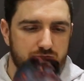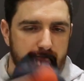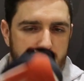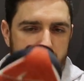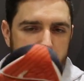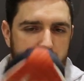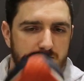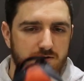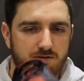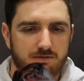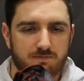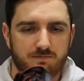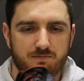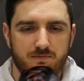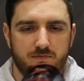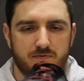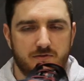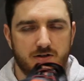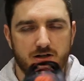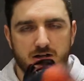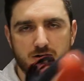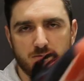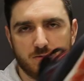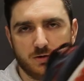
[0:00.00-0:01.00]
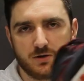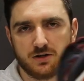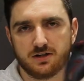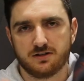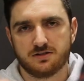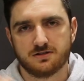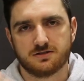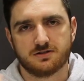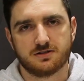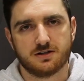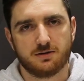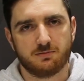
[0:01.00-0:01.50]
So if you are
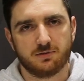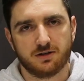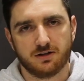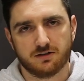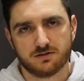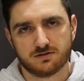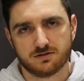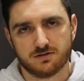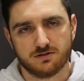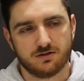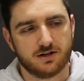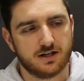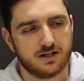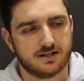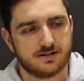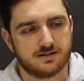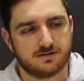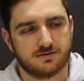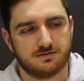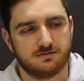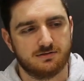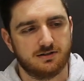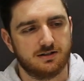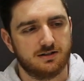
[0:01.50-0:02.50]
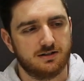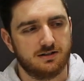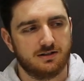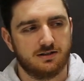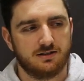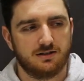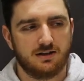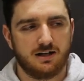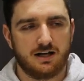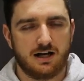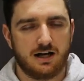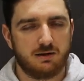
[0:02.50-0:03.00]
wanting just something that's a nice
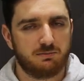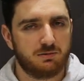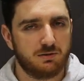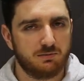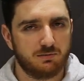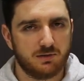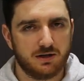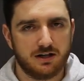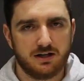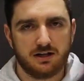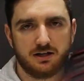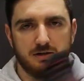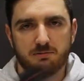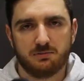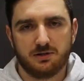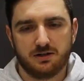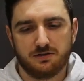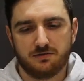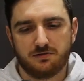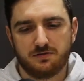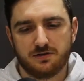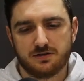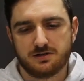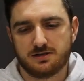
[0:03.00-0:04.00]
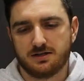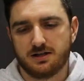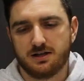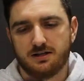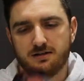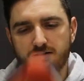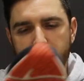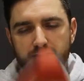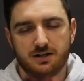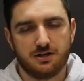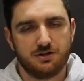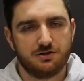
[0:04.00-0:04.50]
happy medium and fits
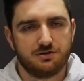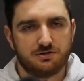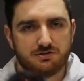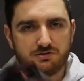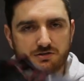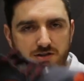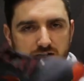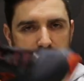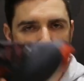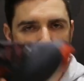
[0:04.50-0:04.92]
that niche,